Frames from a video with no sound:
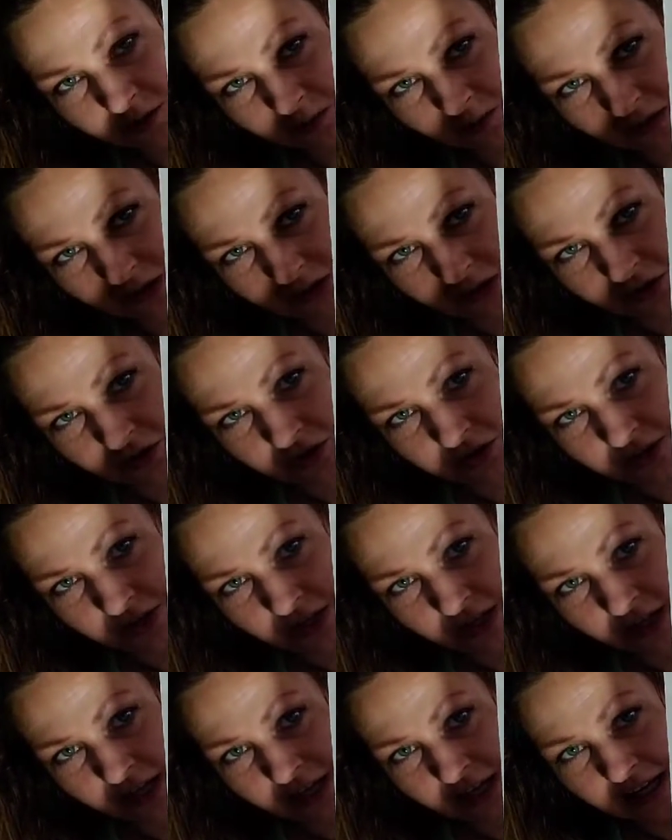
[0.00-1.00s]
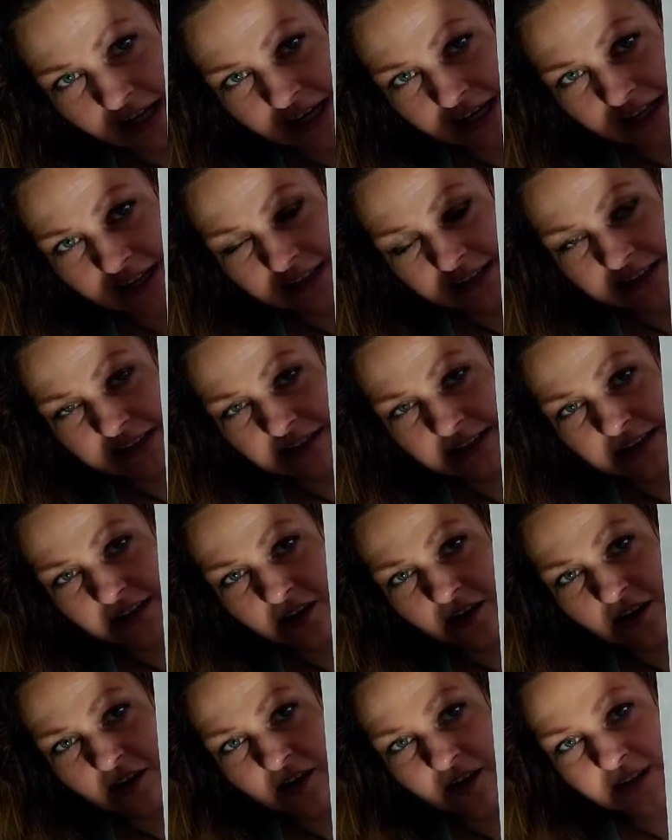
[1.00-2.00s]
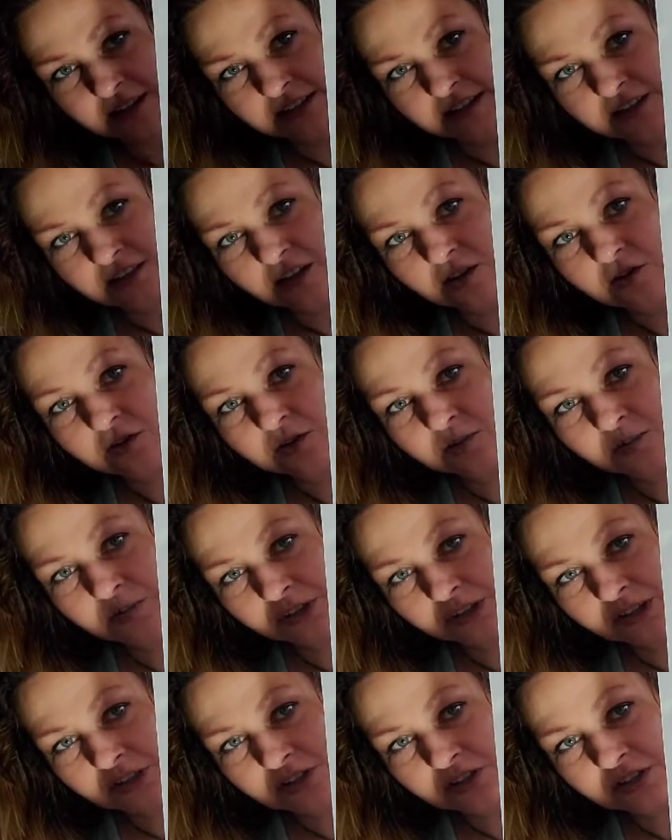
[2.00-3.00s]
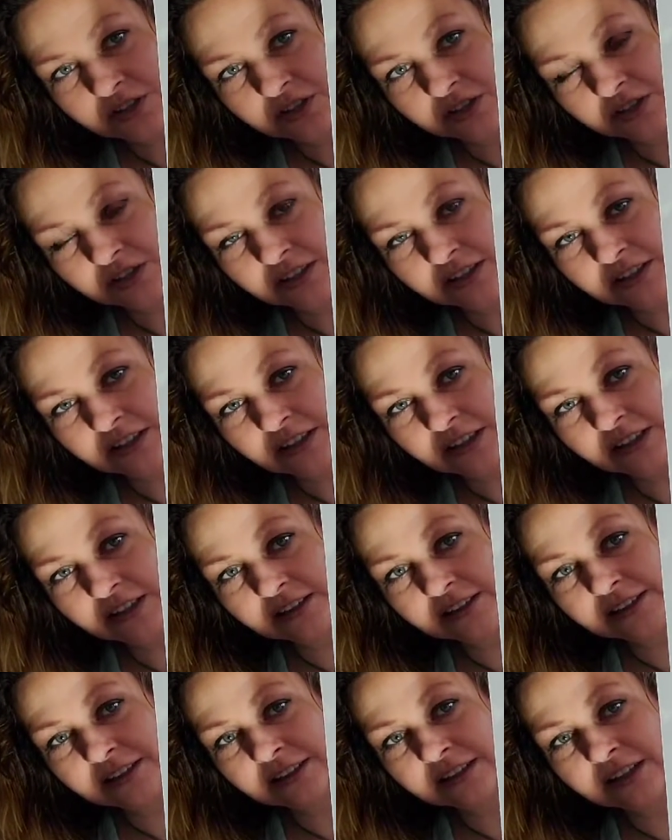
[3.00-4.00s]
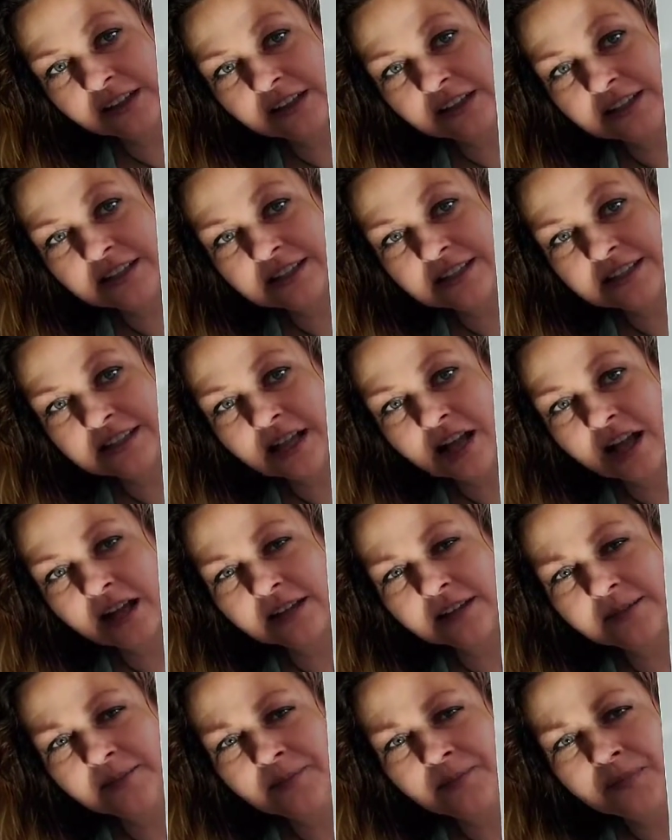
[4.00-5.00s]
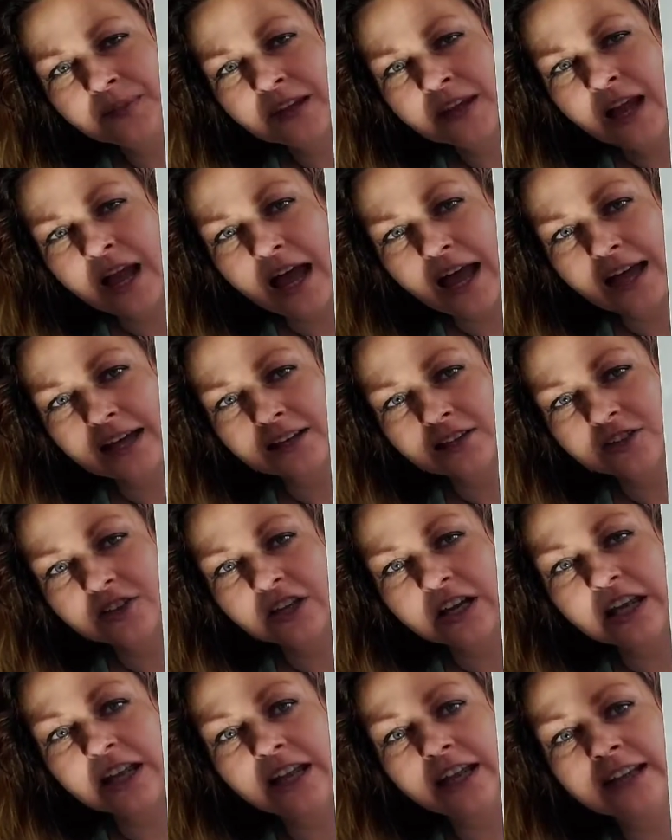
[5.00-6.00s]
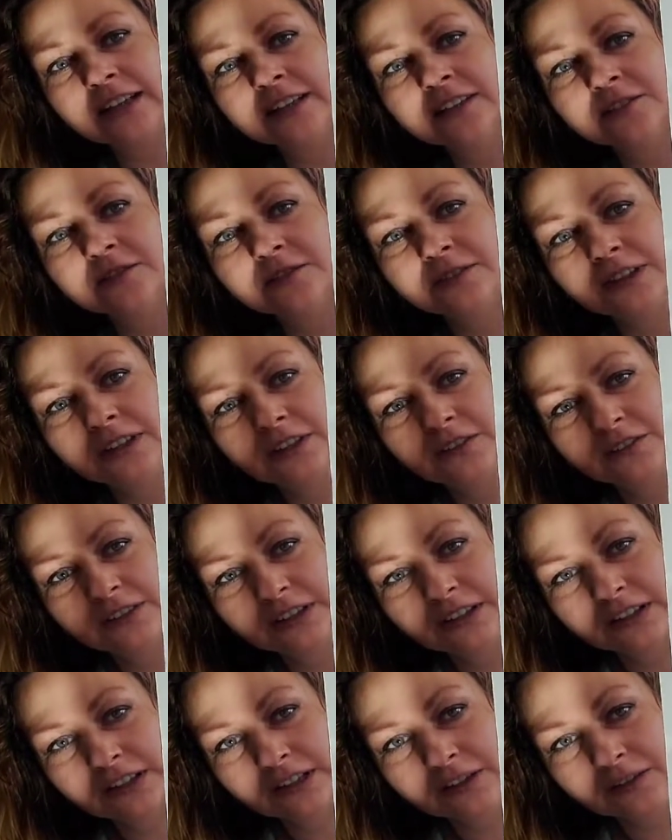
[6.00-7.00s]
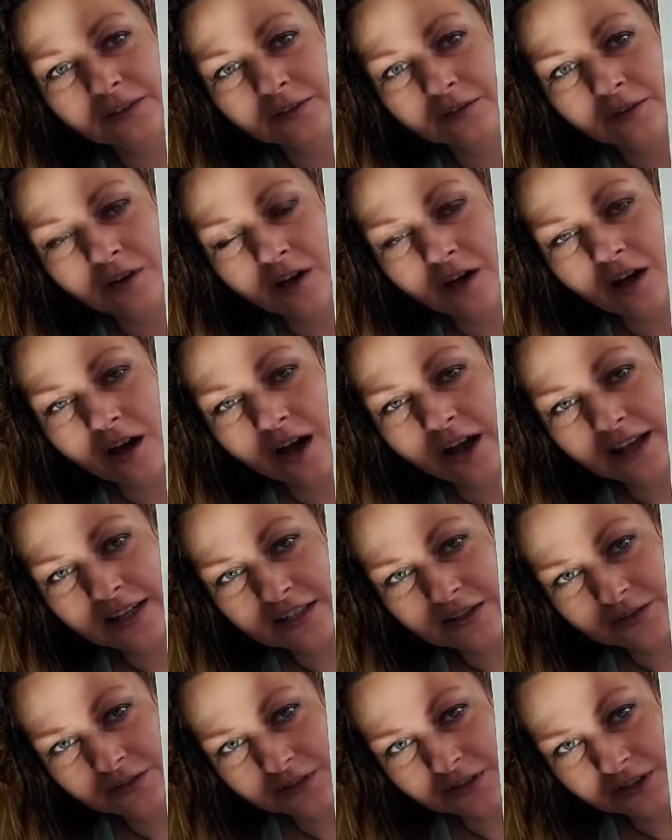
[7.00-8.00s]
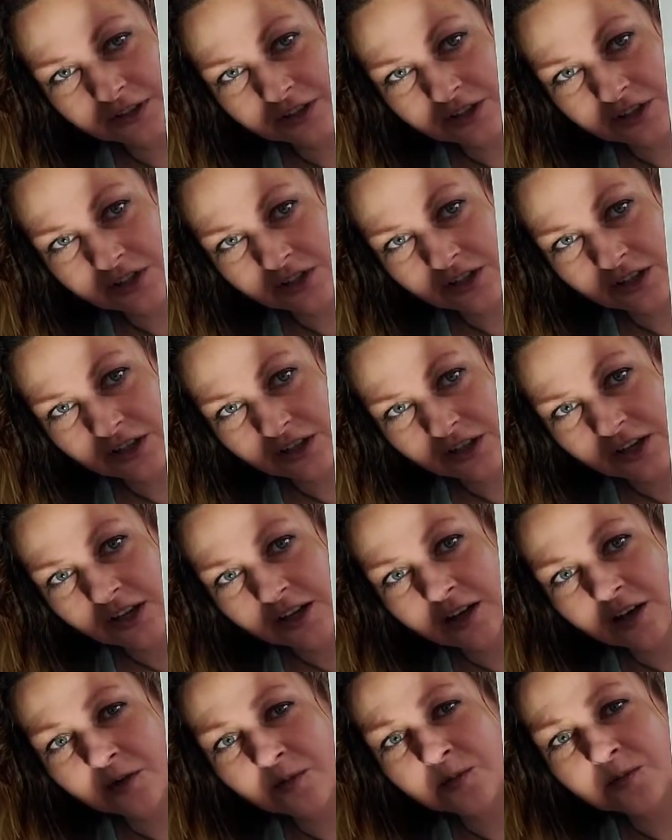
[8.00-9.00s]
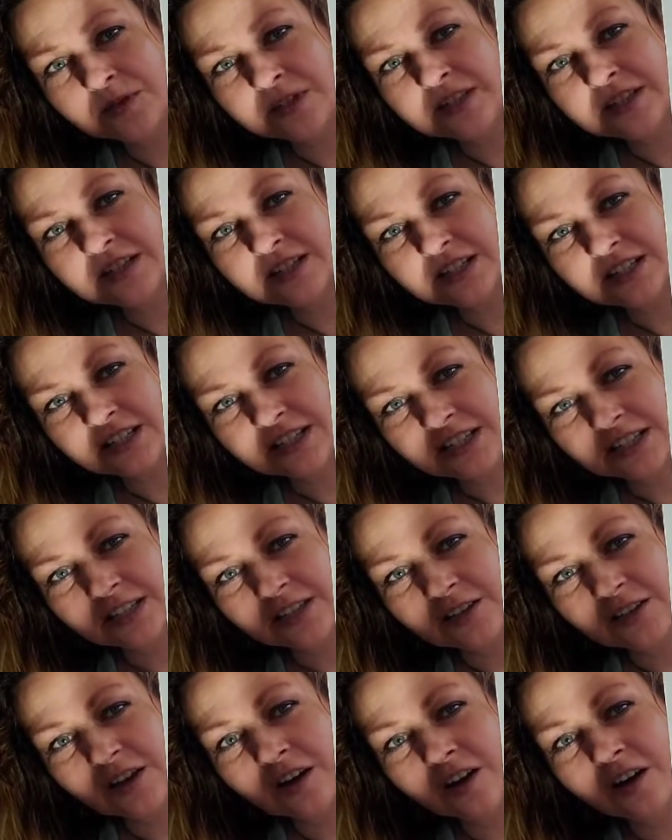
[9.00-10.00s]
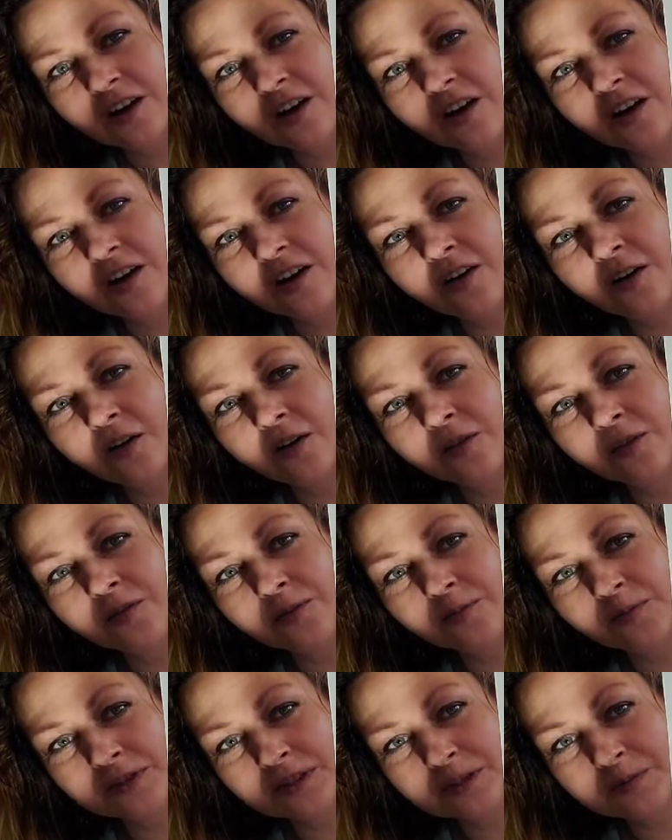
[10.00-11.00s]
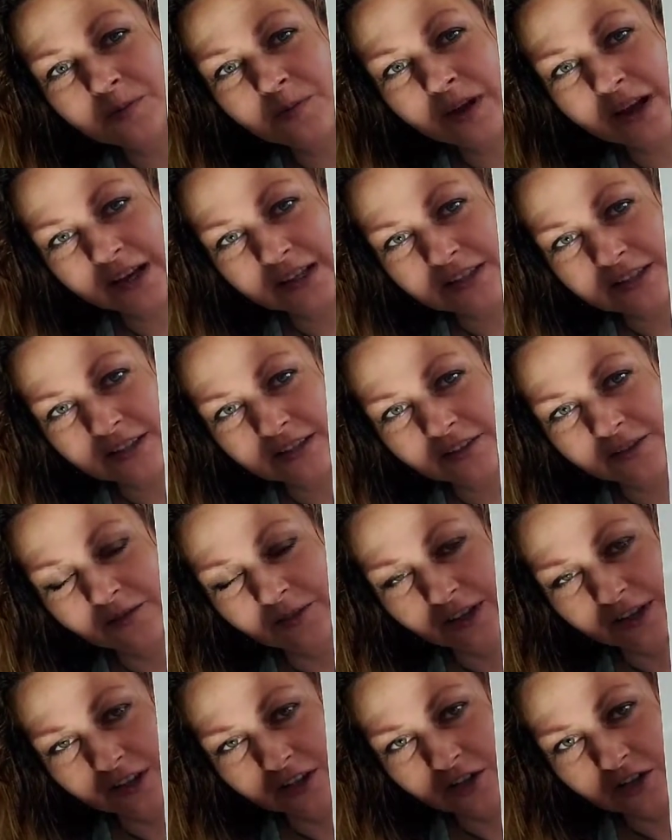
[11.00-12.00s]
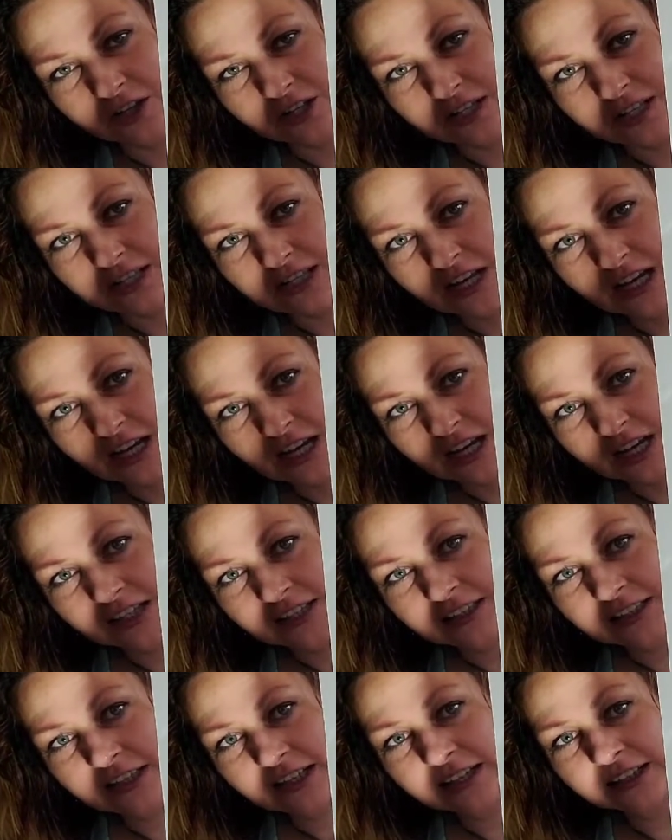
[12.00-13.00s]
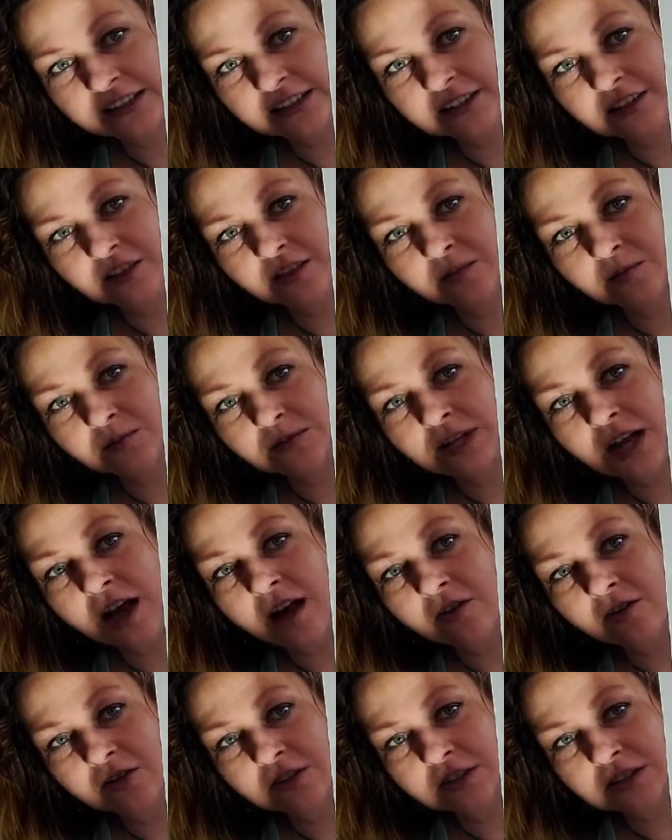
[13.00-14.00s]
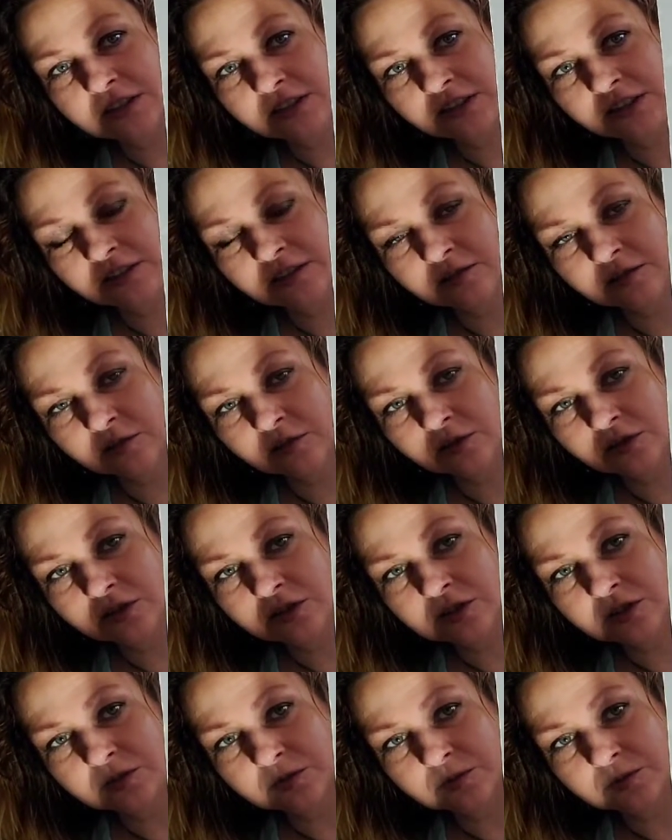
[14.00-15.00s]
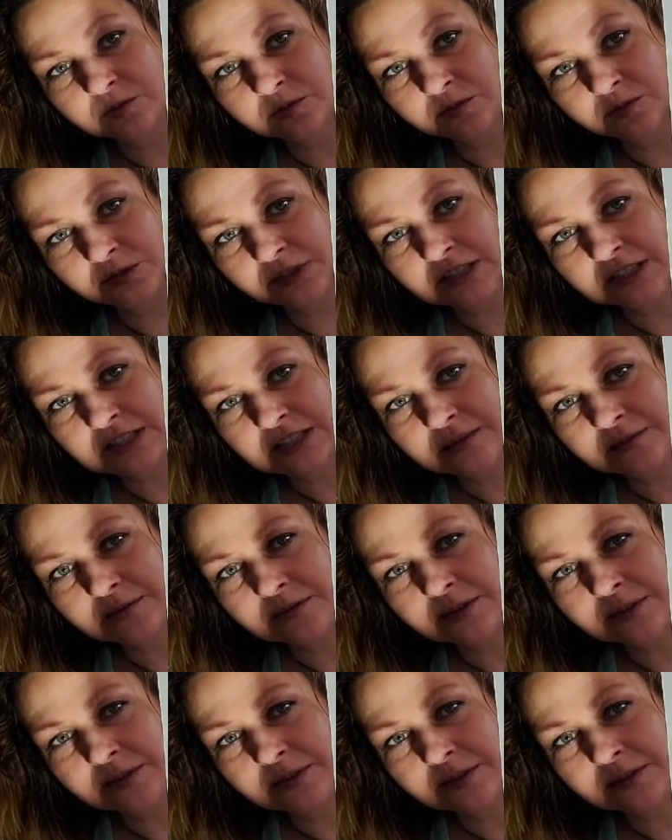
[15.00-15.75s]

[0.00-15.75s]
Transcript: Bridge. And the Tower Bridge here, it's not actually in a very high definition composition of perspective, because here the towers looks pretty